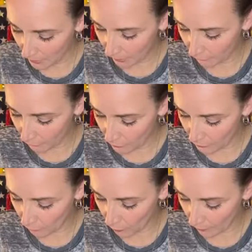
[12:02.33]
money. First
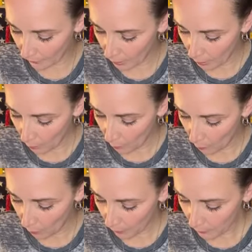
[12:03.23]
of all, like,
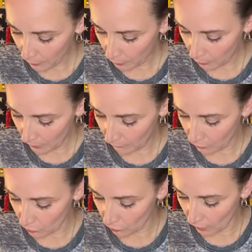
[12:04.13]
why were you
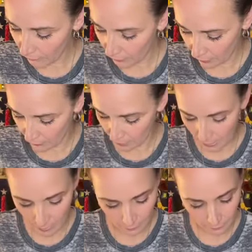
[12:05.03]
even driving
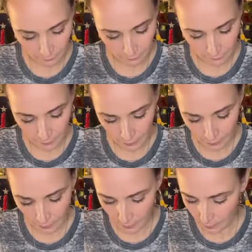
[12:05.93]
yourself?
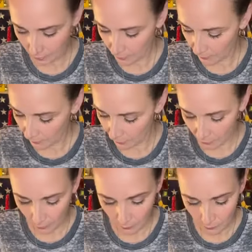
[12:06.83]
You
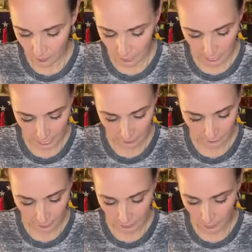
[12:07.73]
know, doesn't he have
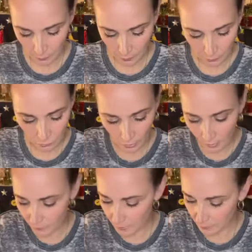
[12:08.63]
like someone who
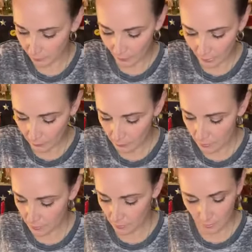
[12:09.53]
drives him
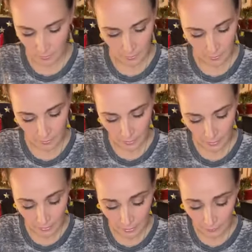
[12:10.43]
around?
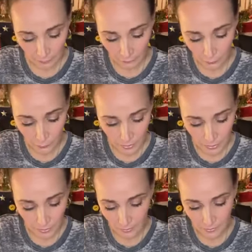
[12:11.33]
And even if you
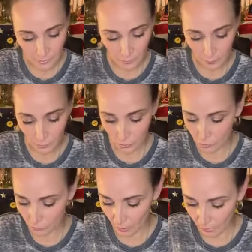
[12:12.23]
didn't, you were
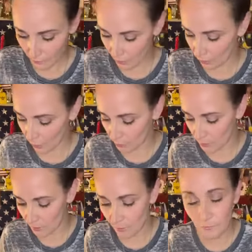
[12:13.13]
just driving your own
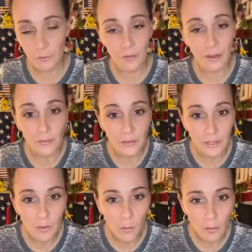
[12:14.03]
self around,
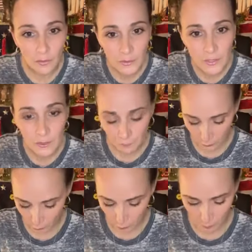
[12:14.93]
like, call yourself
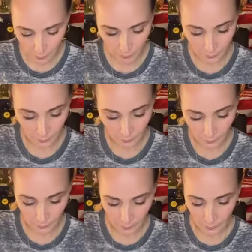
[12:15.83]
an Uber.
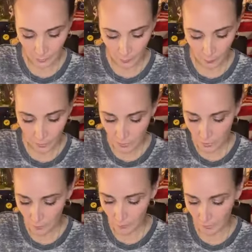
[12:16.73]
What are you
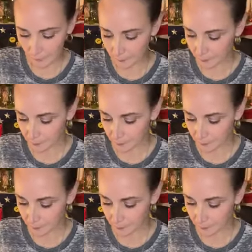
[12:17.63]
doing?